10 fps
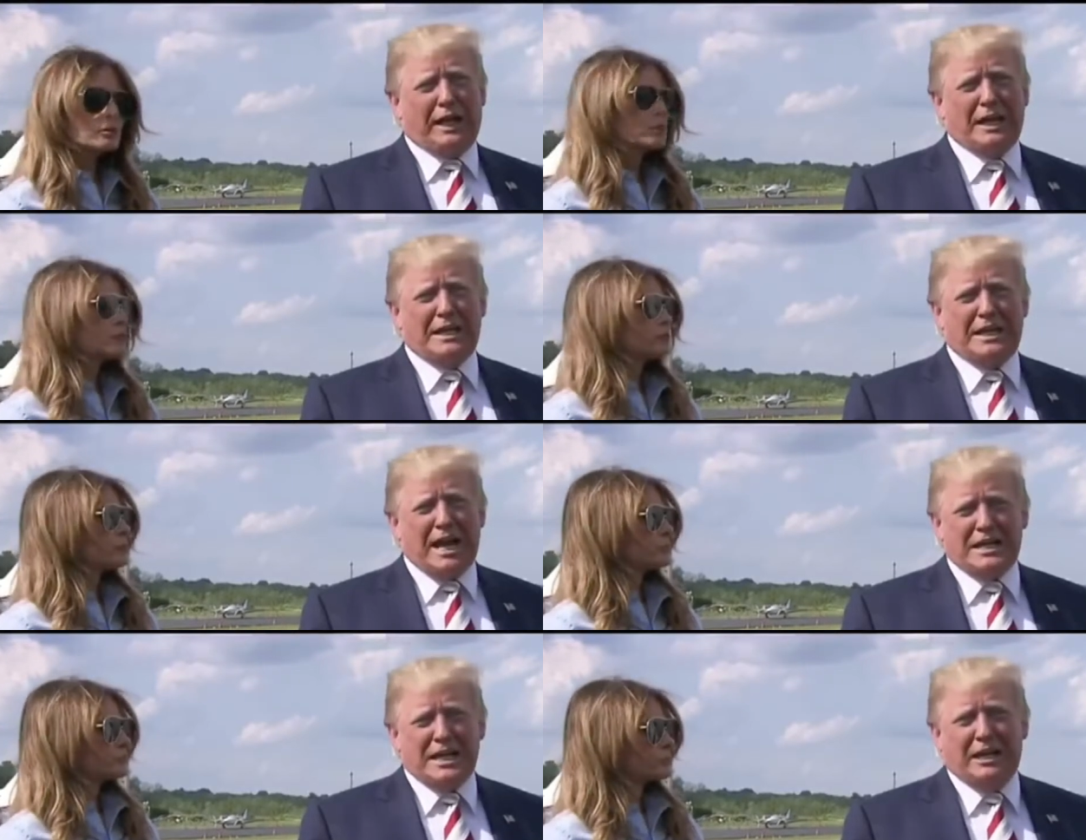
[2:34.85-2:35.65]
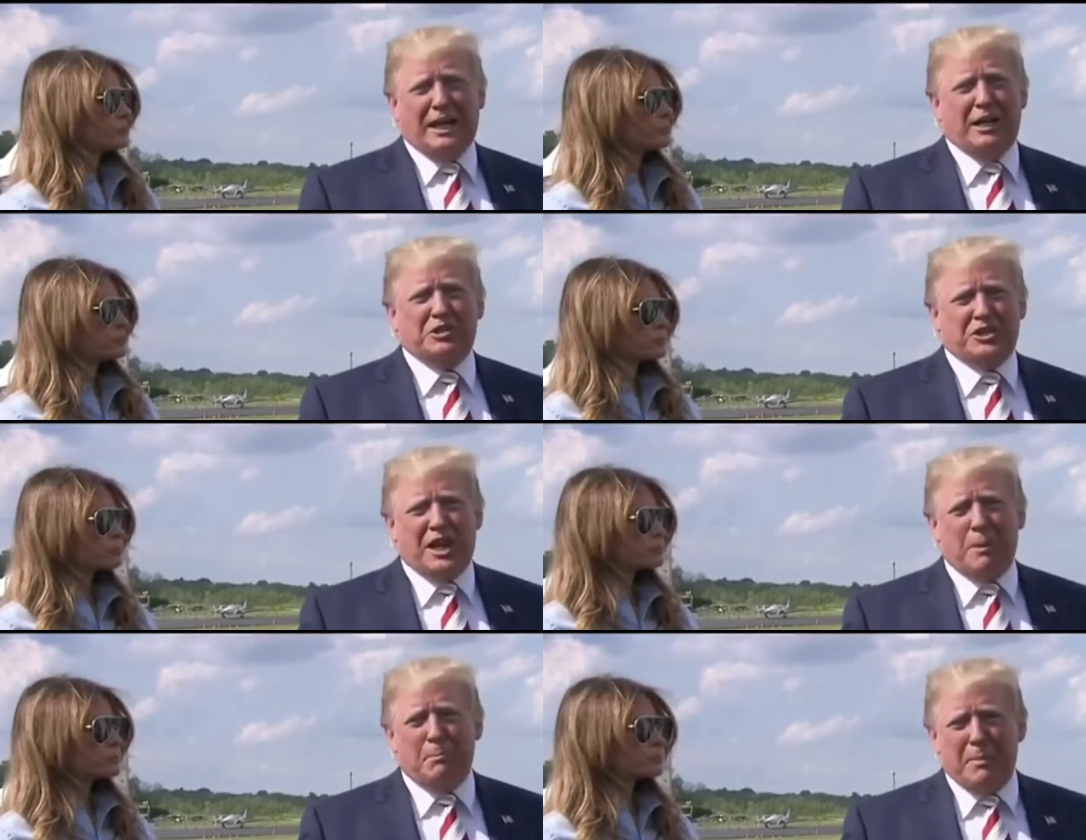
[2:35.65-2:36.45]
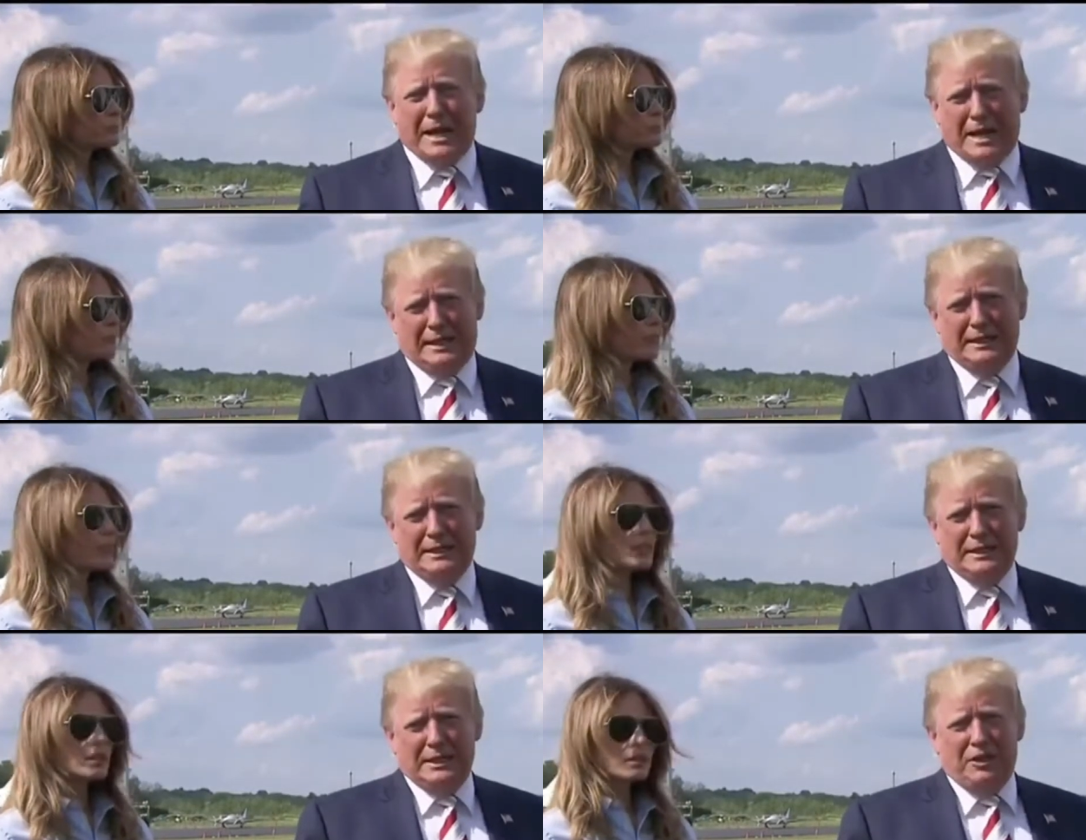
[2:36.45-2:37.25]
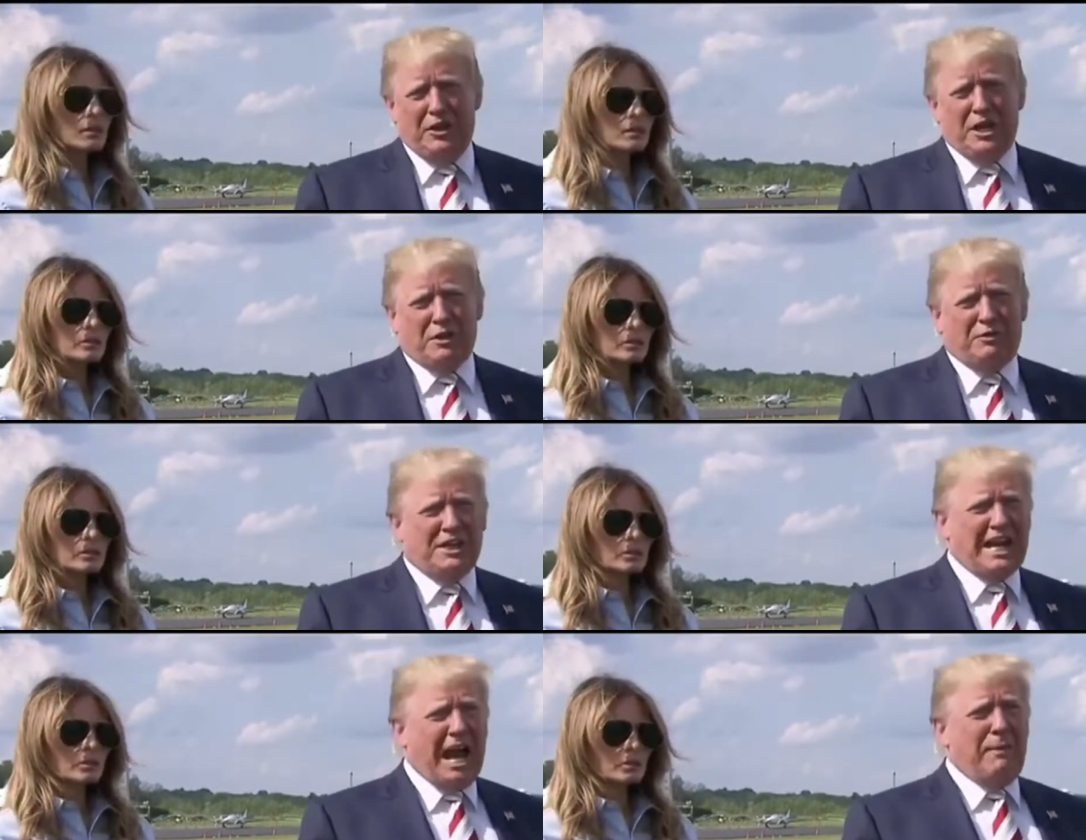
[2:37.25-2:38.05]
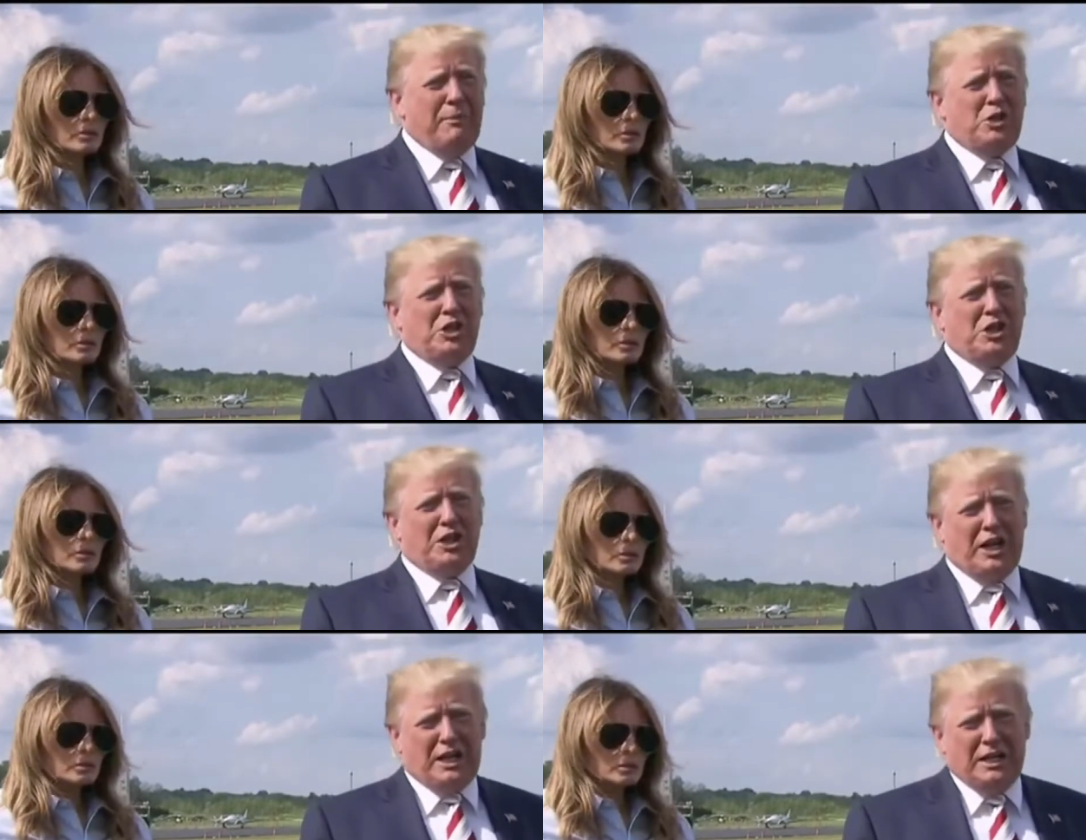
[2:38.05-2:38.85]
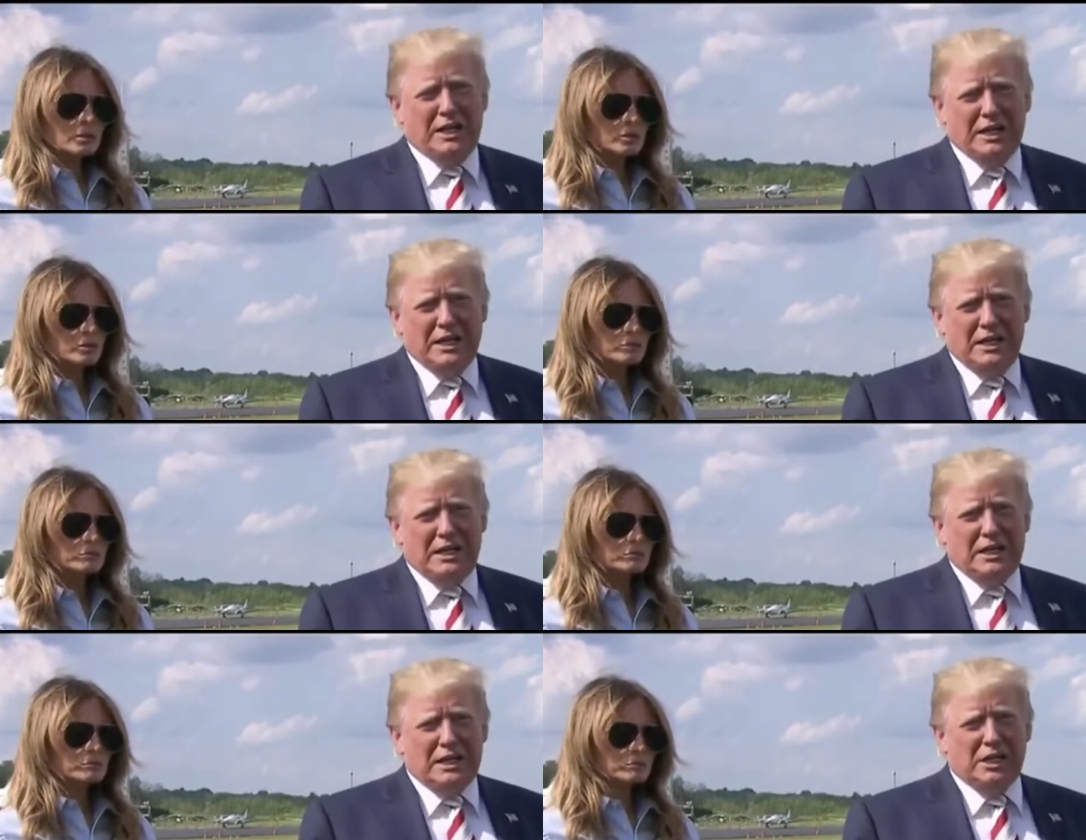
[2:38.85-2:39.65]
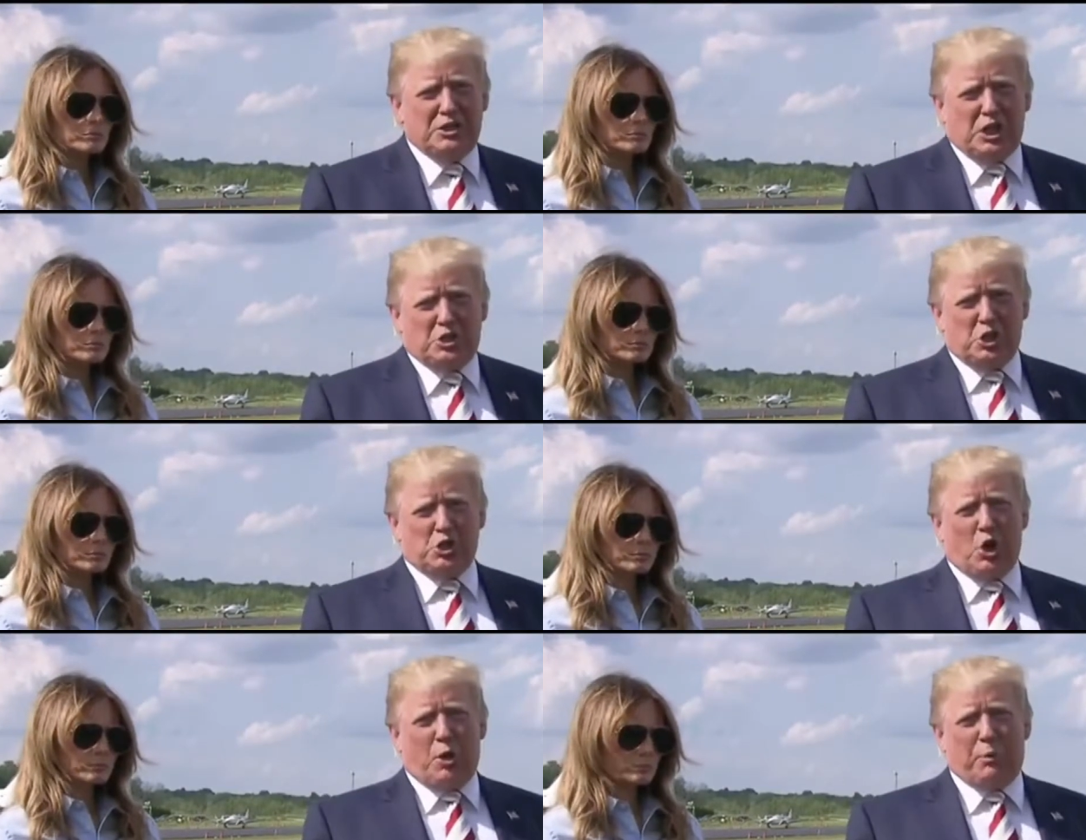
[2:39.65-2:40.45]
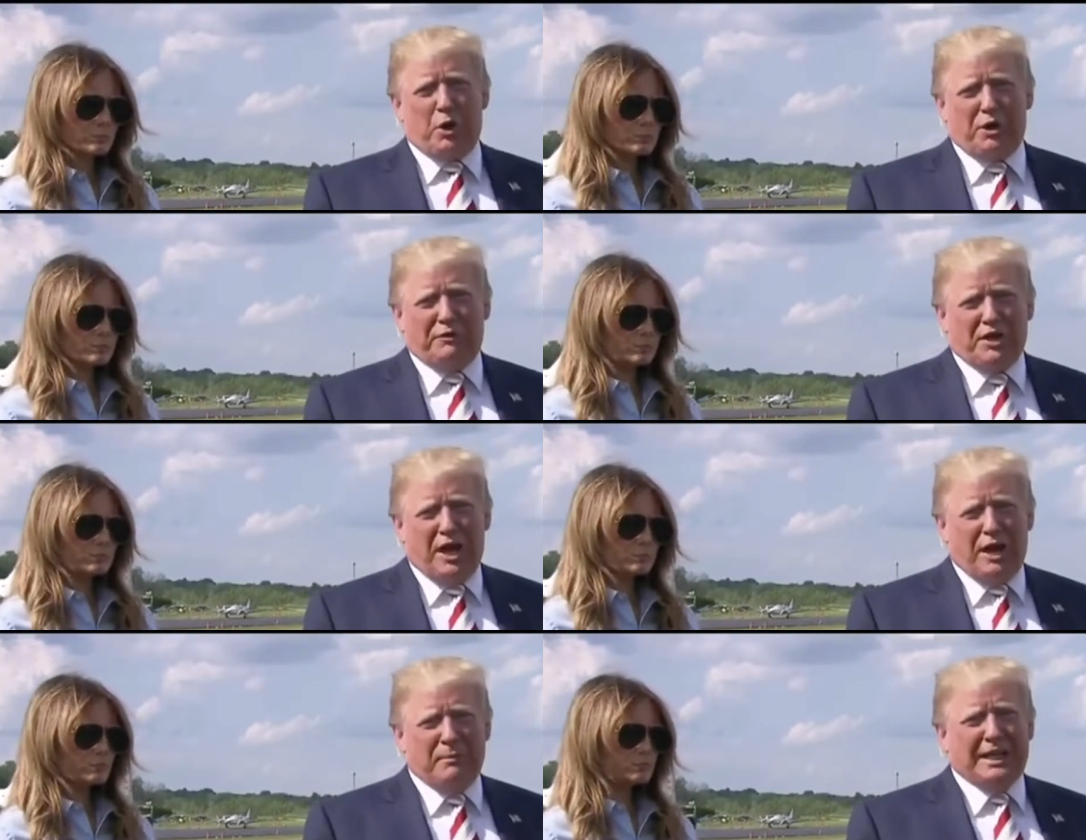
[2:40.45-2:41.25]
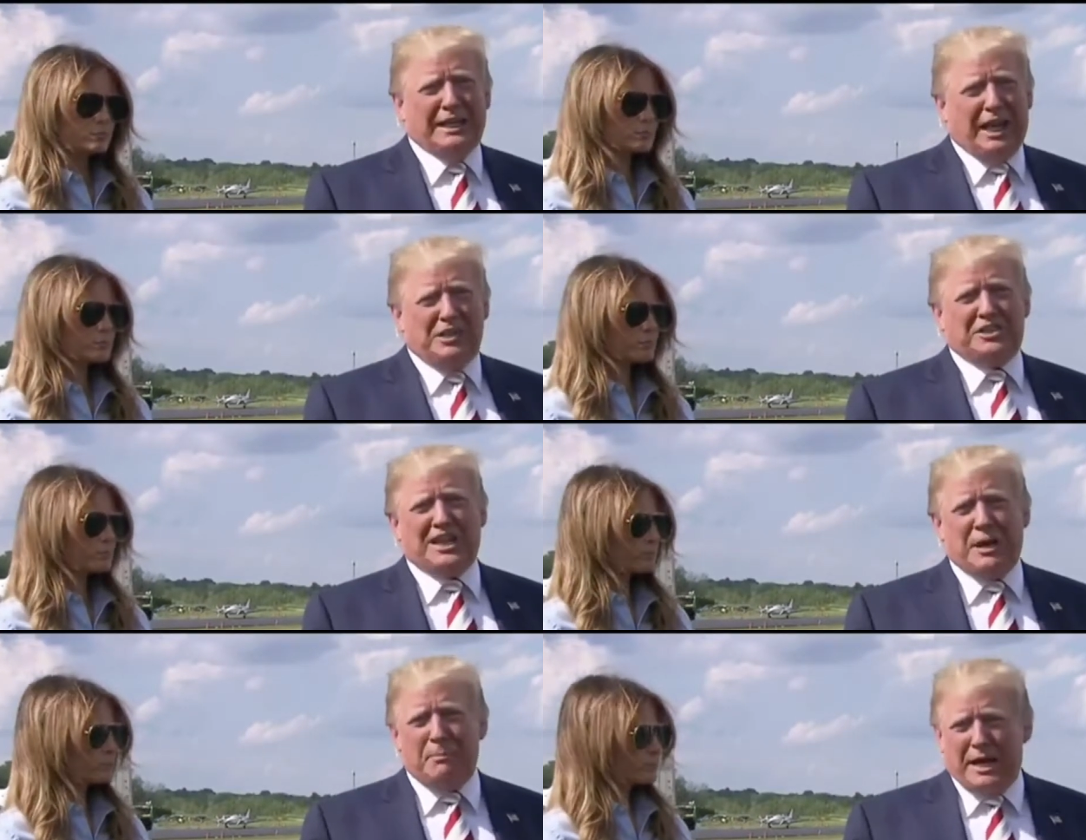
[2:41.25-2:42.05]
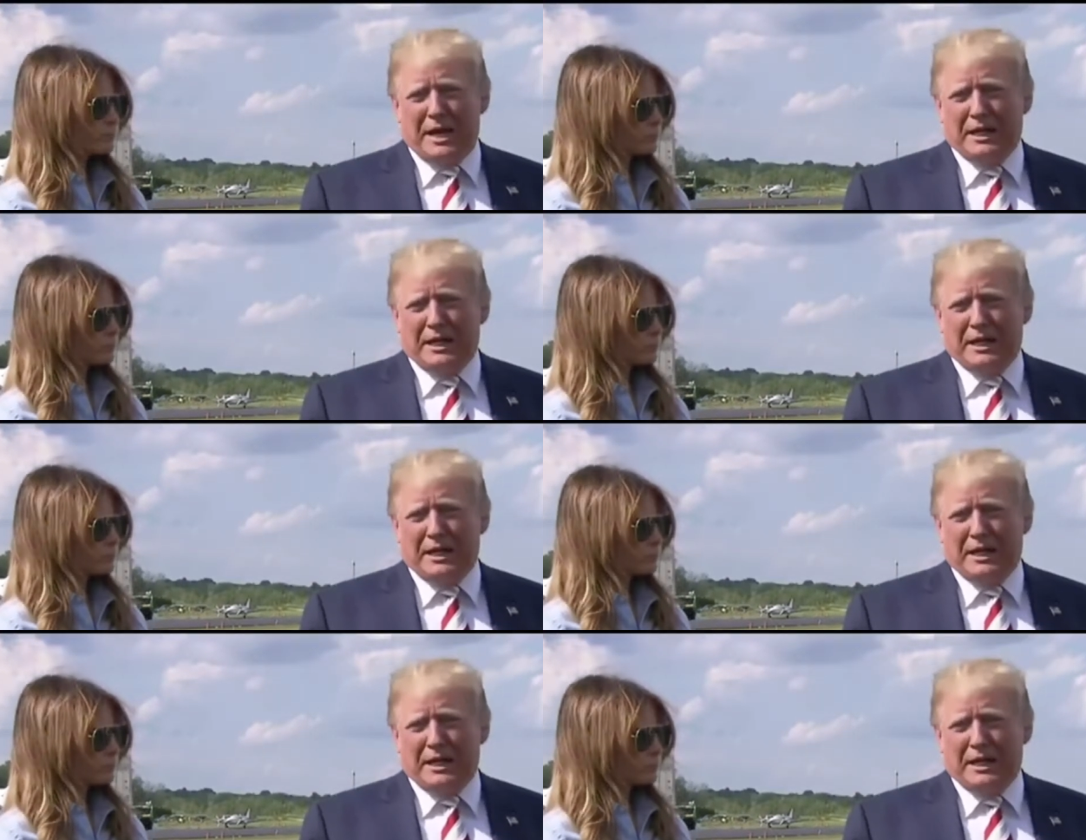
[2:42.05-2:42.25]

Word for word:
Speaker 1: mm. for what he calls domestic terrorism mm. and mass shootings. And he's looking to the Department of Justice to draw up legislation